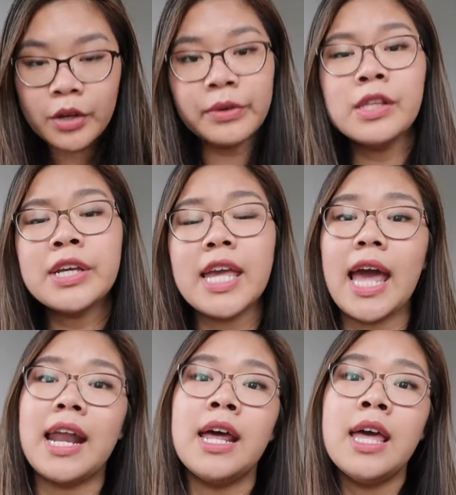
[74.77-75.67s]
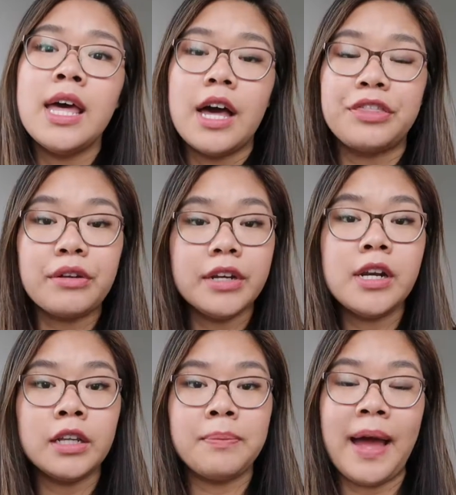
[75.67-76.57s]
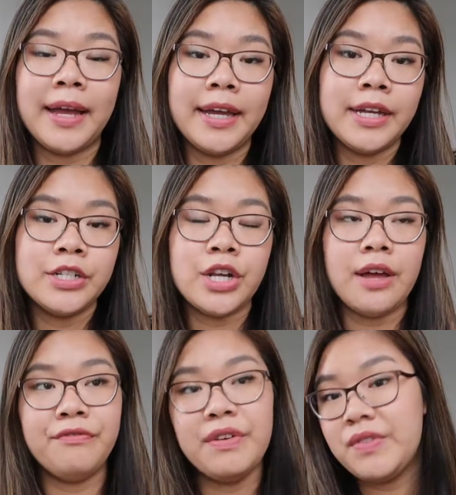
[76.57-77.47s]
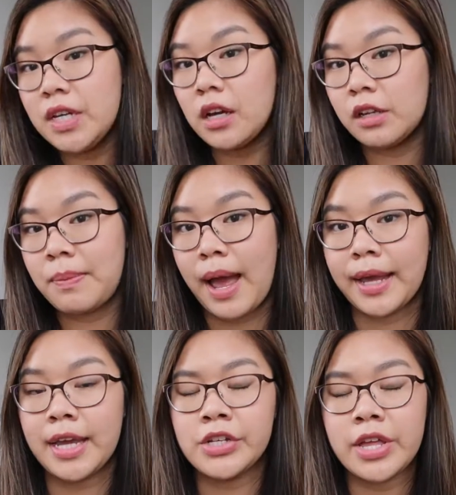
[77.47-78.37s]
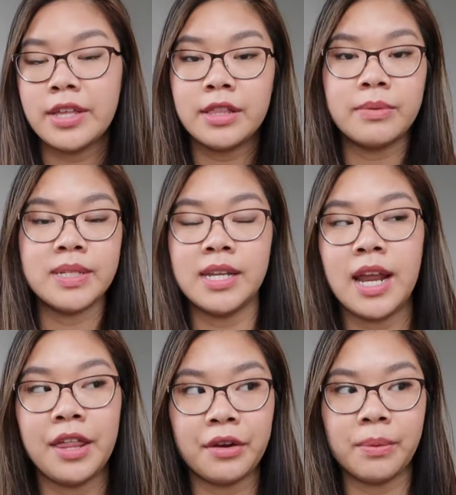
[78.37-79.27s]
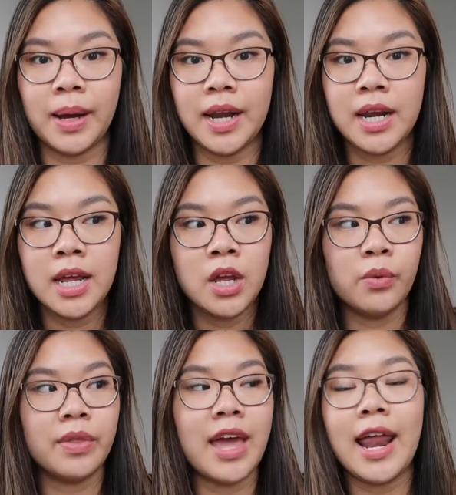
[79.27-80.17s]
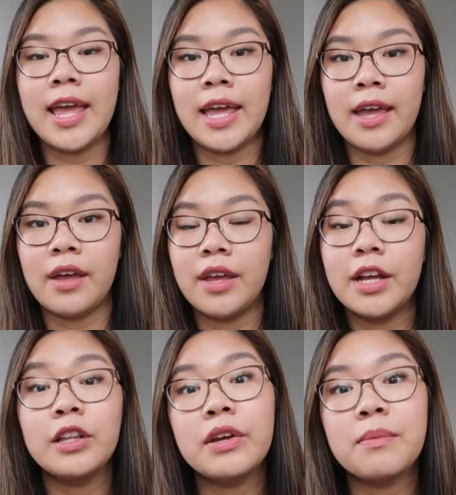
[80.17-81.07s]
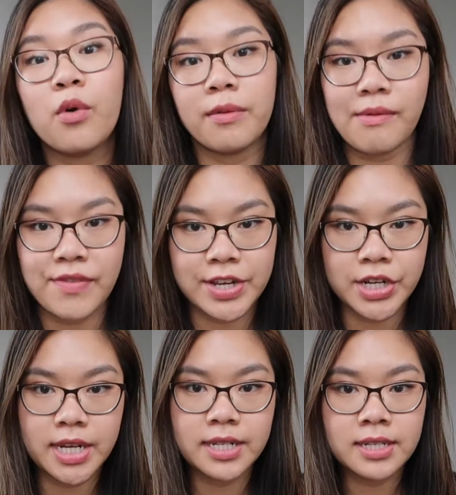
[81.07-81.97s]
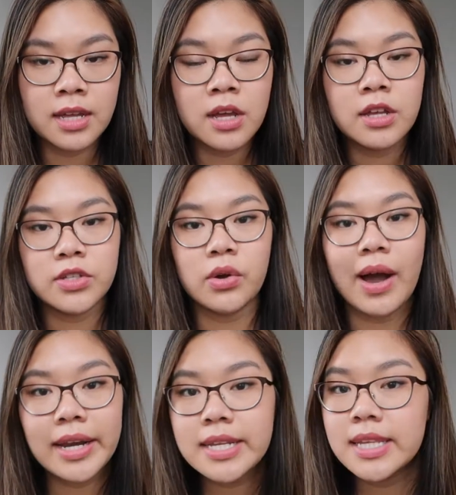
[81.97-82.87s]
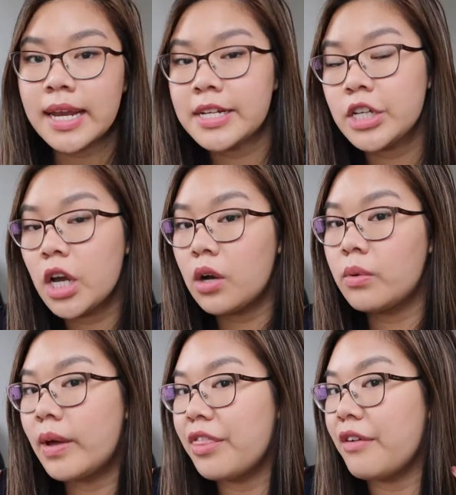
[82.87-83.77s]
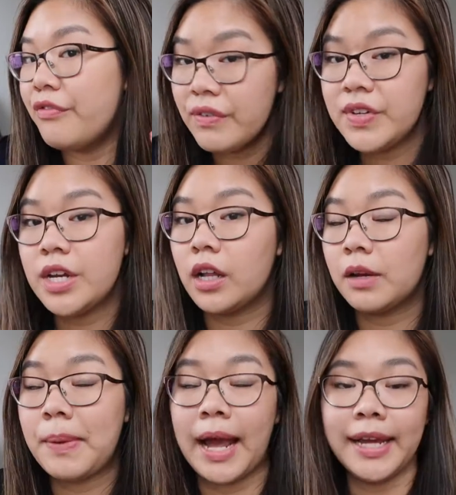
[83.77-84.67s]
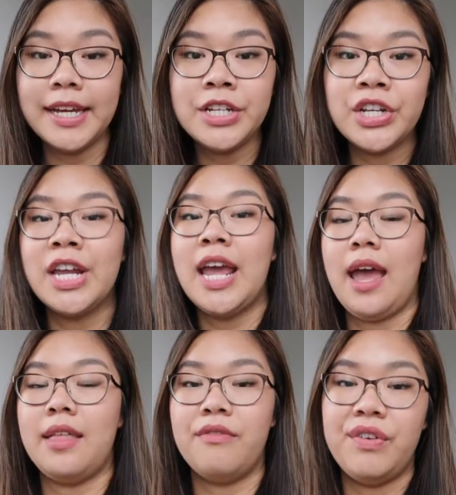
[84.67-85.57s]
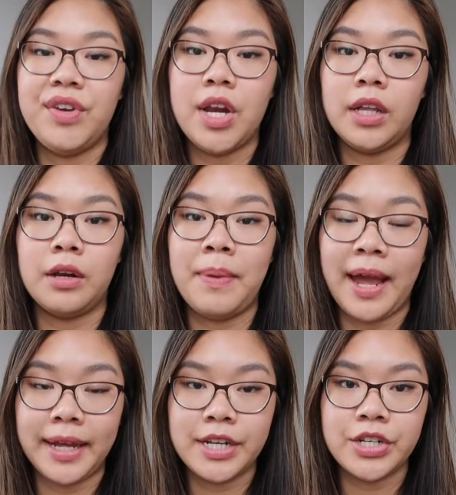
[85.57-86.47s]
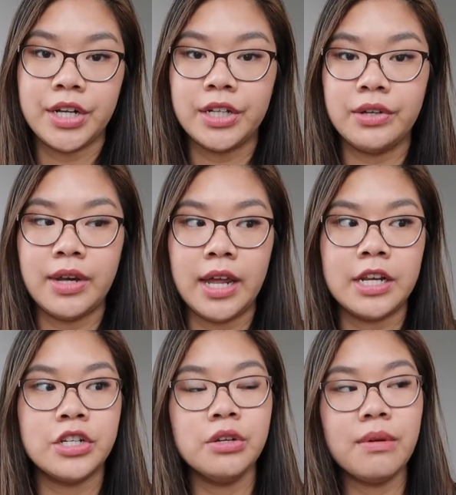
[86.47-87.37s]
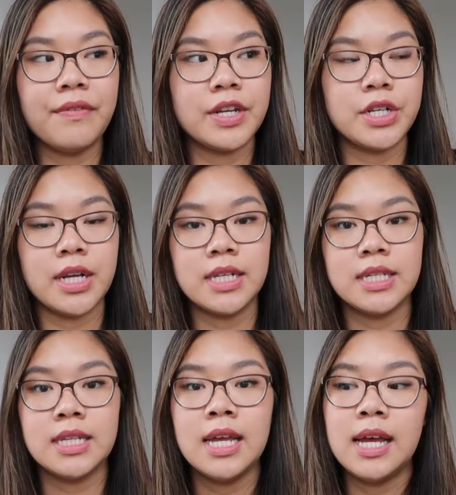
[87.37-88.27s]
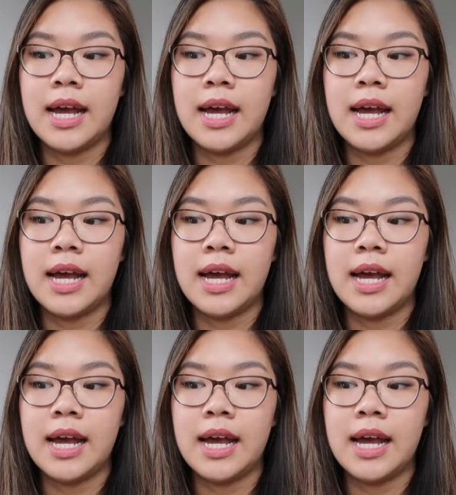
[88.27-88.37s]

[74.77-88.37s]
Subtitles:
we're looking at a $30 package, a $50 package, and then there was another one that included more revisions. So I decided to go with the $50 package, and the $50 package included 2 revisions